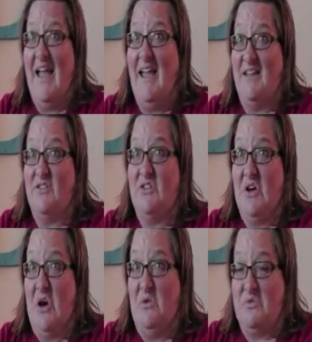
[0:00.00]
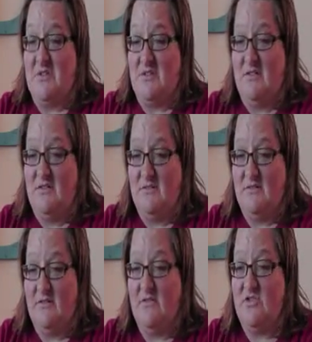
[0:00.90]
"And ghosts,"
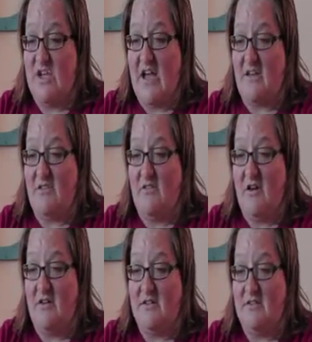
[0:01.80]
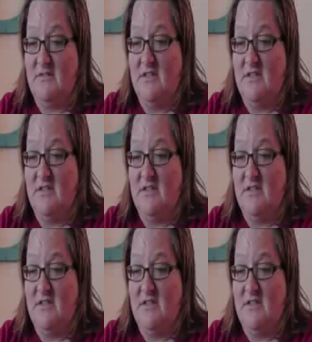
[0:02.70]
Jack thought.